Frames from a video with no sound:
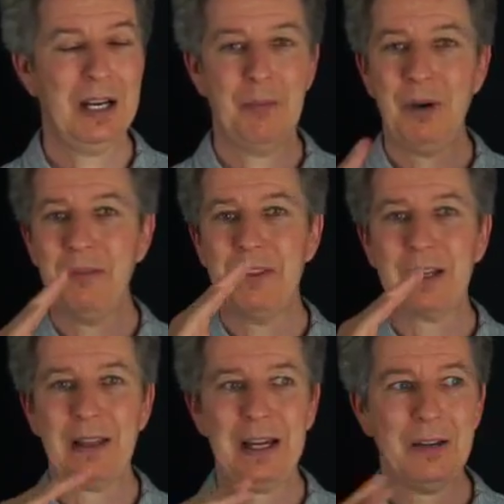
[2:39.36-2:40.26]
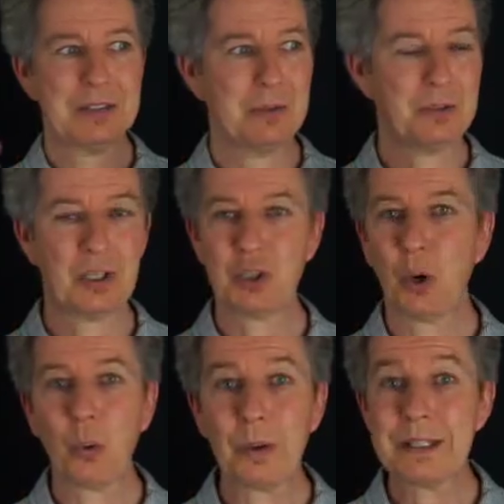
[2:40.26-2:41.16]
above the clouds, it was a
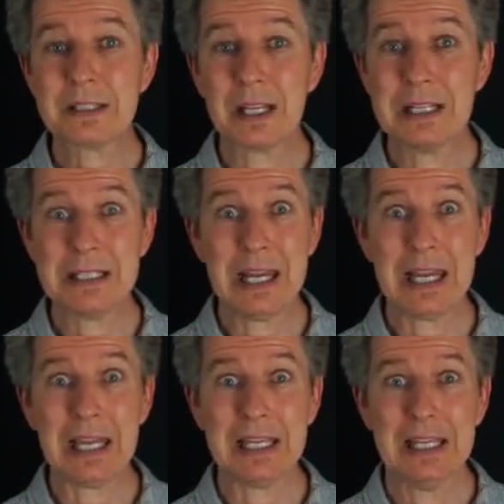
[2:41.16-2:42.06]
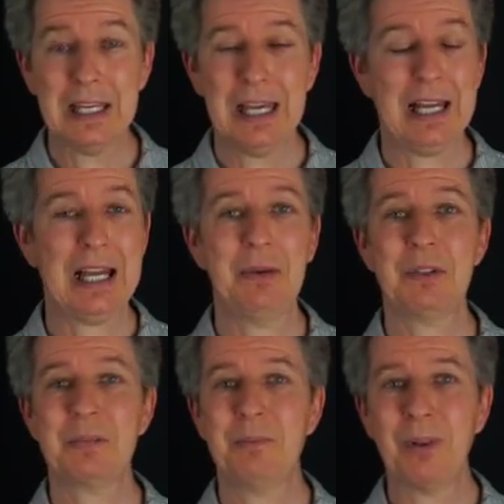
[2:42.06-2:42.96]
totally sunny day. And I
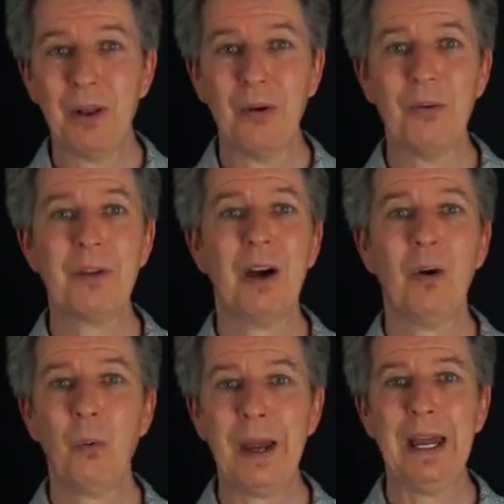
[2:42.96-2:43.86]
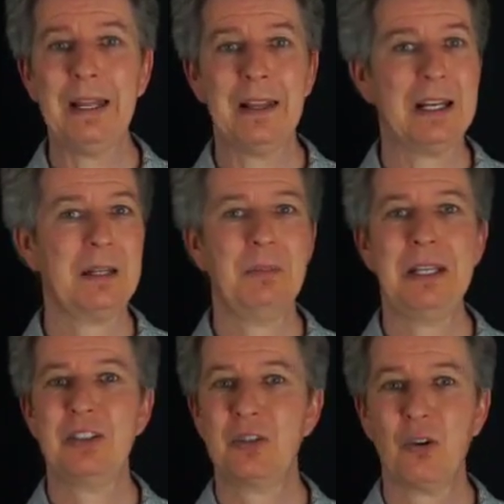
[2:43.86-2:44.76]
was blown away that it can
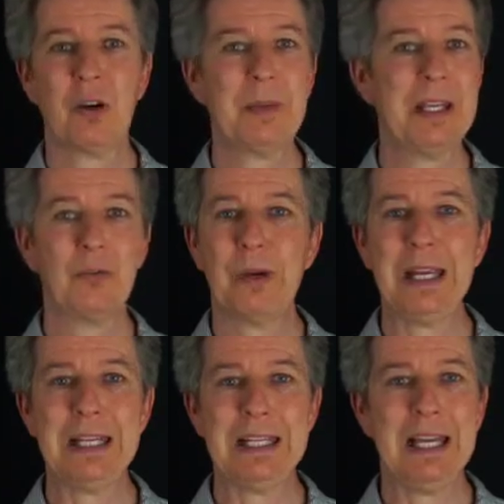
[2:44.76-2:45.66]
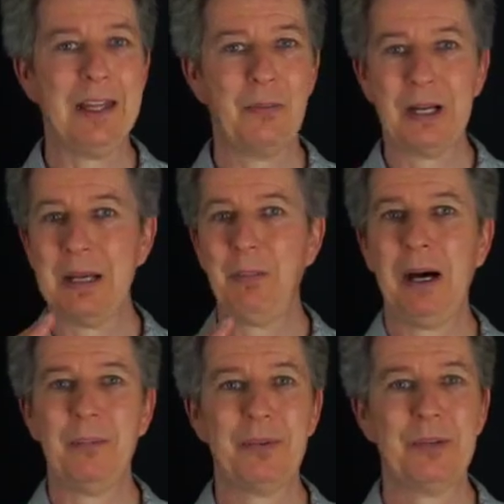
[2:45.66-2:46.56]
be stormy and rainy. And when I
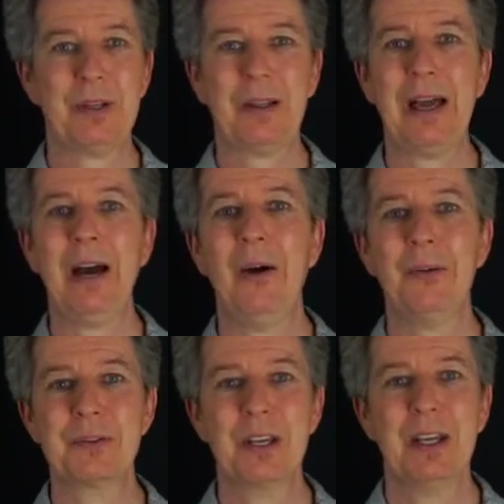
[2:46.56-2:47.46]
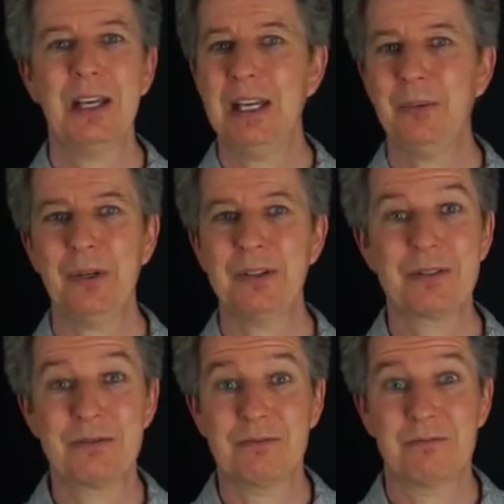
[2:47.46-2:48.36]
popped through the clouds, it
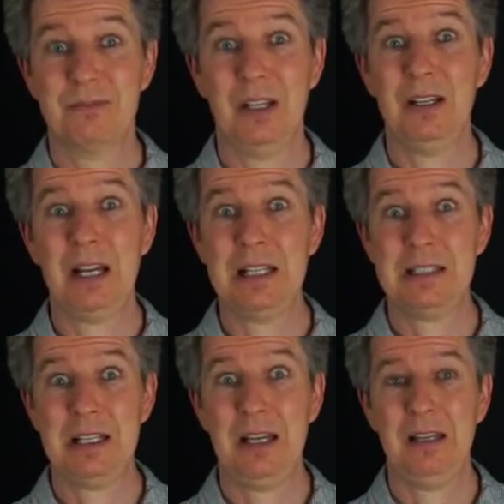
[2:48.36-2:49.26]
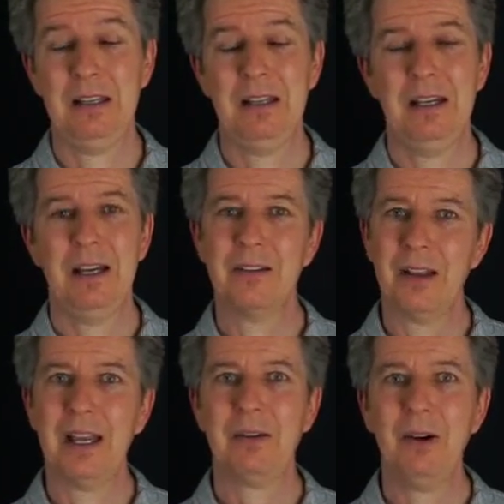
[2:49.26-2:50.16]
was a nice day. And
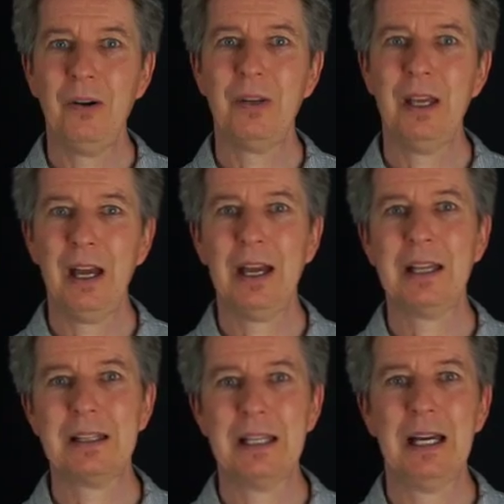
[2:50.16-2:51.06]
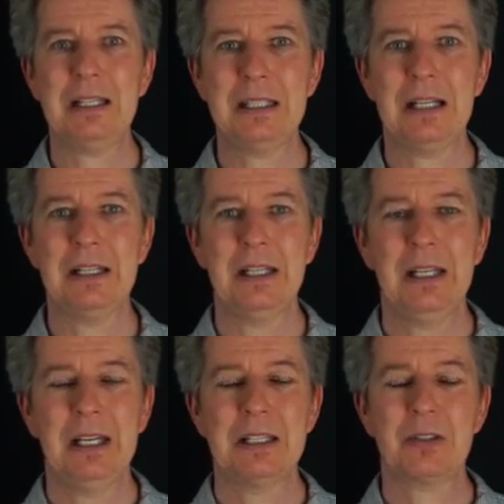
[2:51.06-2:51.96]
they're like, oh, yeah, I get the idea.
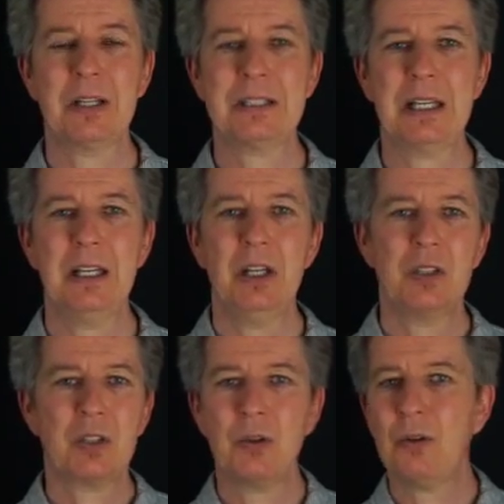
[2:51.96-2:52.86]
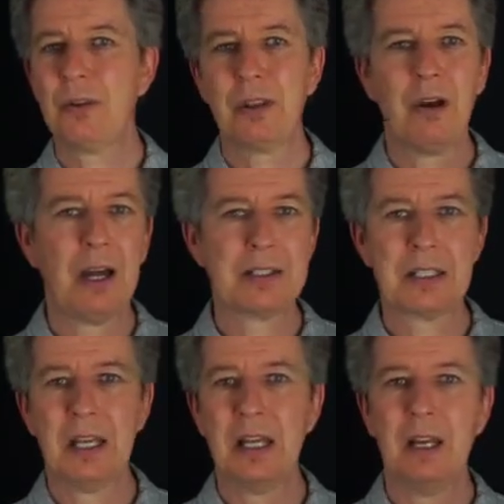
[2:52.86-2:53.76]
And so I say, so your
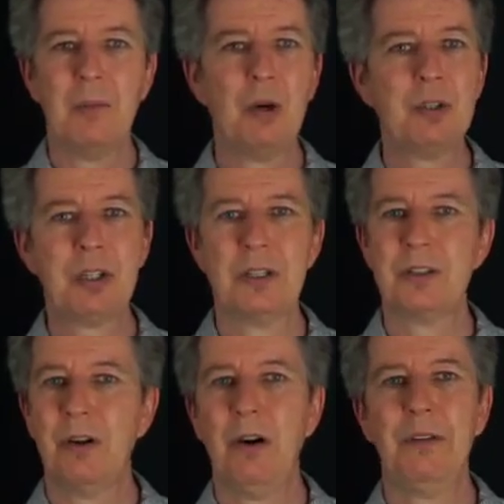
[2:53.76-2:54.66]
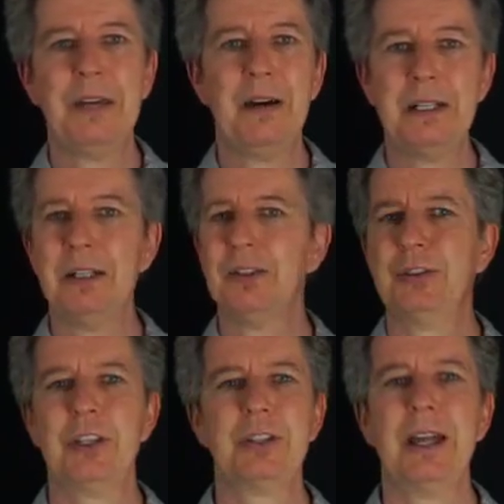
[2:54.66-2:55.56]
thoughts and emotions are all down here,
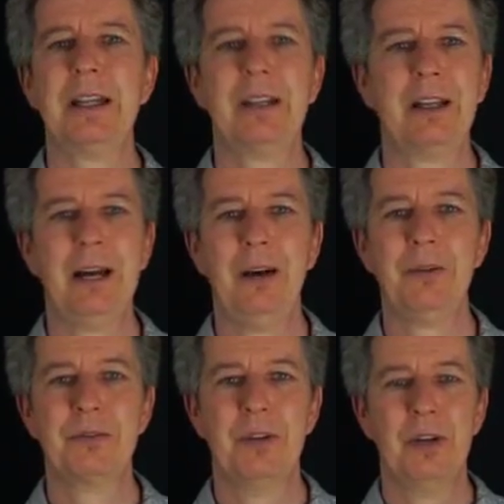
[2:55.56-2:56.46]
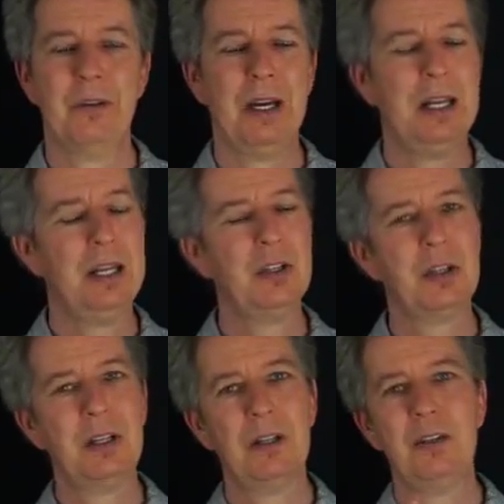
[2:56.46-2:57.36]
just like the clouds, right? And you're
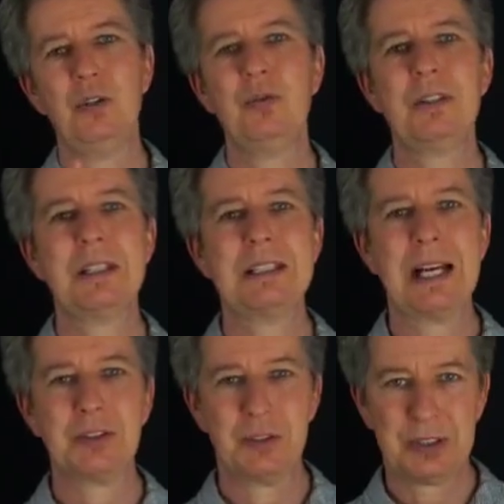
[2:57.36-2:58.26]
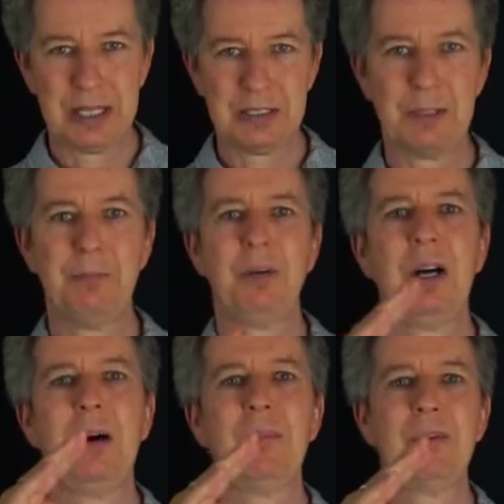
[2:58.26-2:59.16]
going to use this exercise to
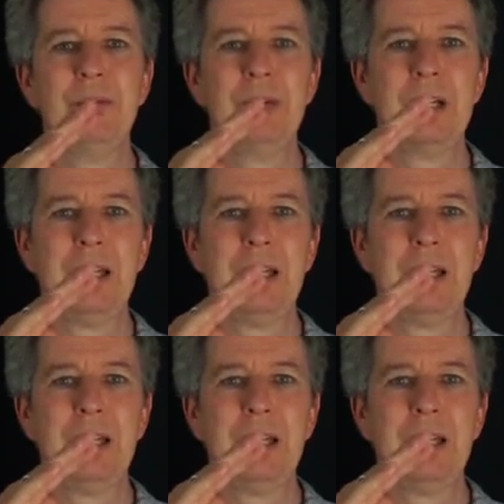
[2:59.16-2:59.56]
pop through the